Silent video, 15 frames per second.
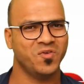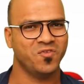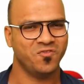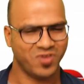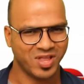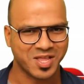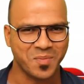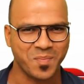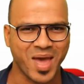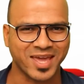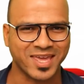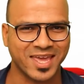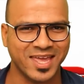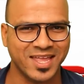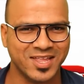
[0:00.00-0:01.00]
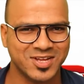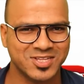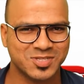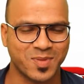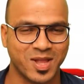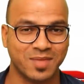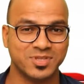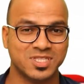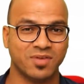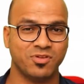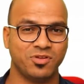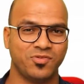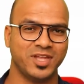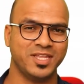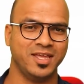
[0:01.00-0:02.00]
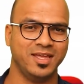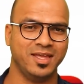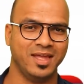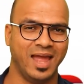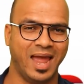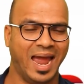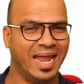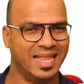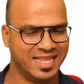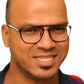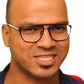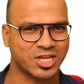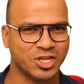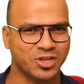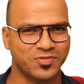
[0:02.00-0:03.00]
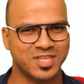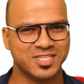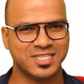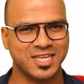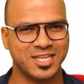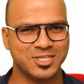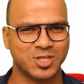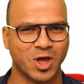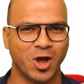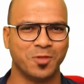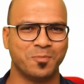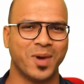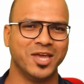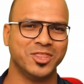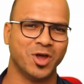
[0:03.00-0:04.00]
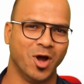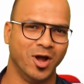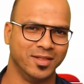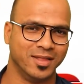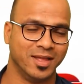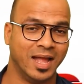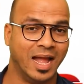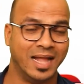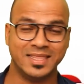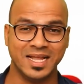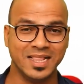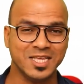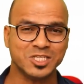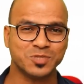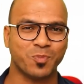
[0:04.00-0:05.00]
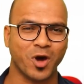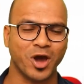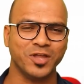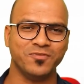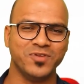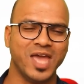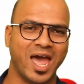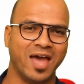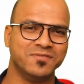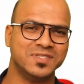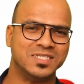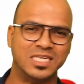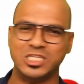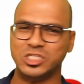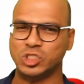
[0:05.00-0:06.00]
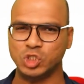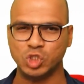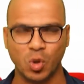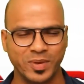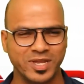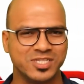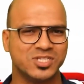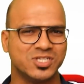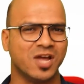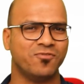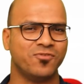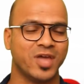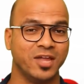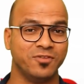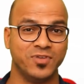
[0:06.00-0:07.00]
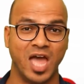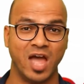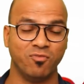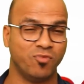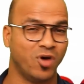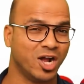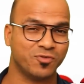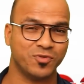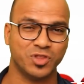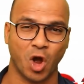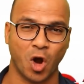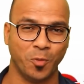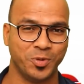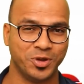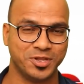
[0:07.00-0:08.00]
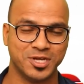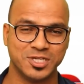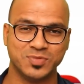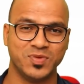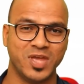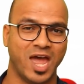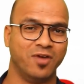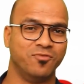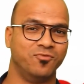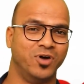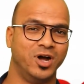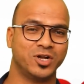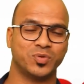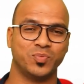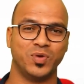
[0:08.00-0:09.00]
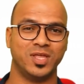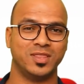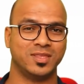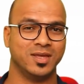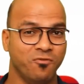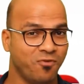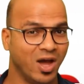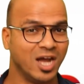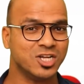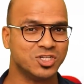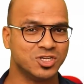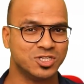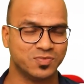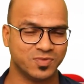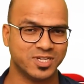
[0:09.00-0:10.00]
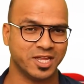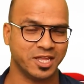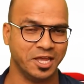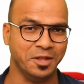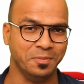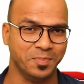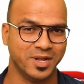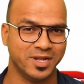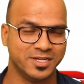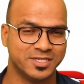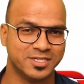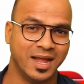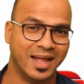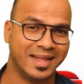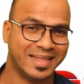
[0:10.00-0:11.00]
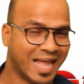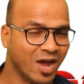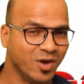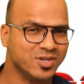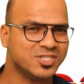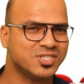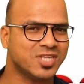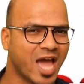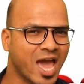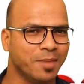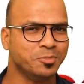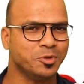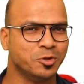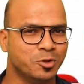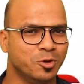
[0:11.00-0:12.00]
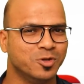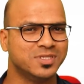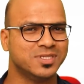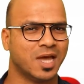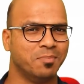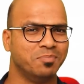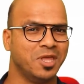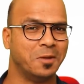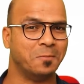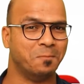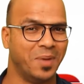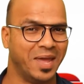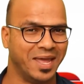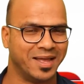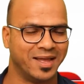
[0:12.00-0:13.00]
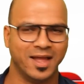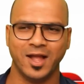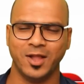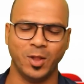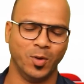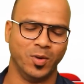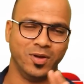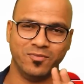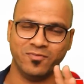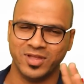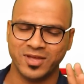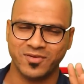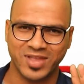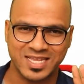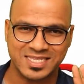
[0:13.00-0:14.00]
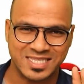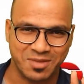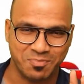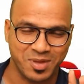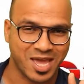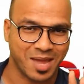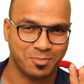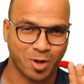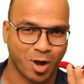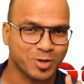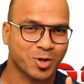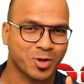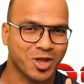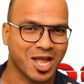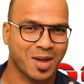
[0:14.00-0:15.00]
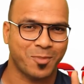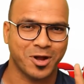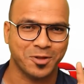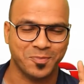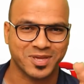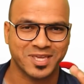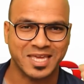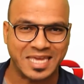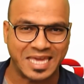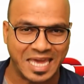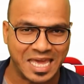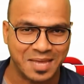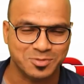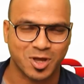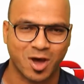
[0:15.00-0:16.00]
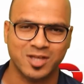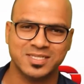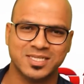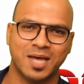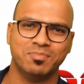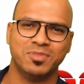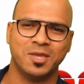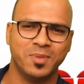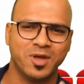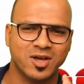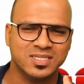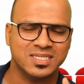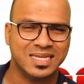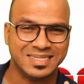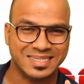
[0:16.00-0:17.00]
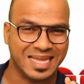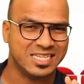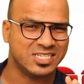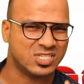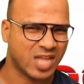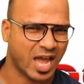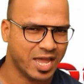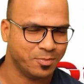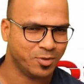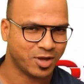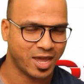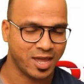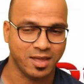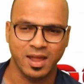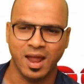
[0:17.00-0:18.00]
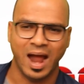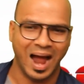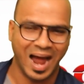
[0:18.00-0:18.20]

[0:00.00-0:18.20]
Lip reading: Welcome back, aliens. My name is Navin Reddy, and let's continue this series on Python. Till this point, we have seen so many stuff, right? We have worked with operators, we have worked with functions which are inbuilt. Now it's time to do something big. No, when I say big, I'm not talking about making games or something, because see, it takes time, okay?